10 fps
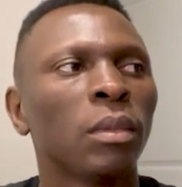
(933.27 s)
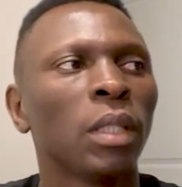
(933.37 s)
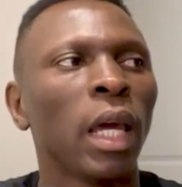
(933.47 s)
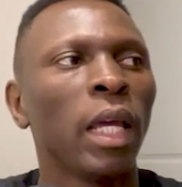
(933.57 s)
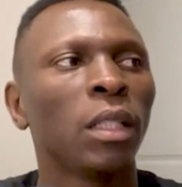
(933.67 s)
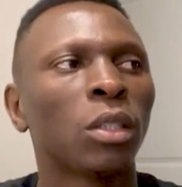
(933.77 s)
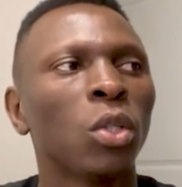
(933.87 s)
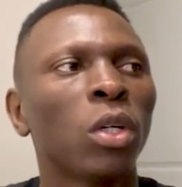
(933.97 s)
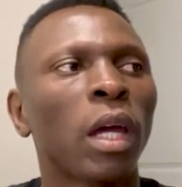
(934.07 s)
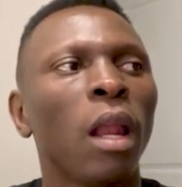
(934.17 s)
it
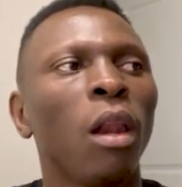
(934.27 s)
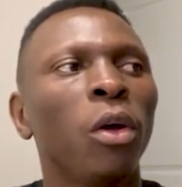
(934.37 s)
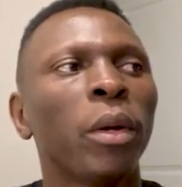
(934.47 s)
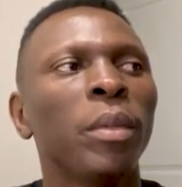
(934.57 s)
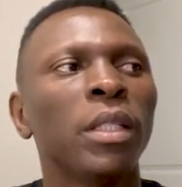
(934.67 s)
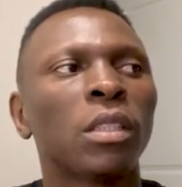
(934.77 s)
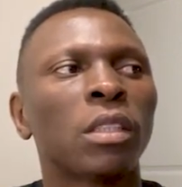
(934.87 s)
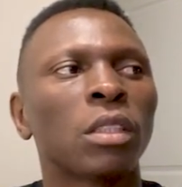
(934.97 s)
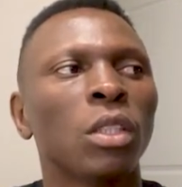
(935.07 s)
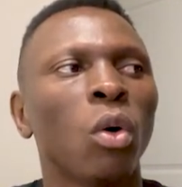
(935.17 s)
took a little
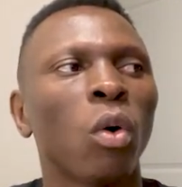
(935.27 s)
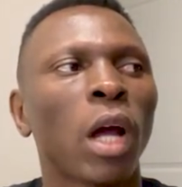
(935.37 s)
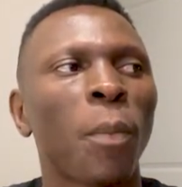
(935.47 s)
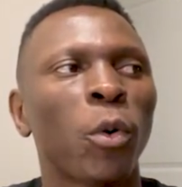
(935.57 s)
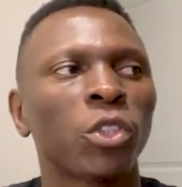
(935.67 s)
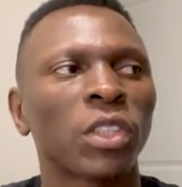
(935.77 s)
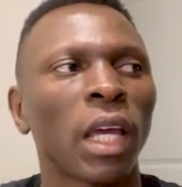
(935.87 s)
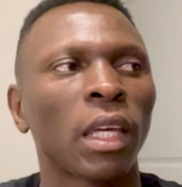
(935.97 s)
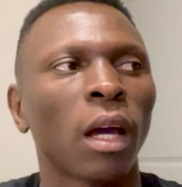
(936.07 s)
bit, you know, couple seconds.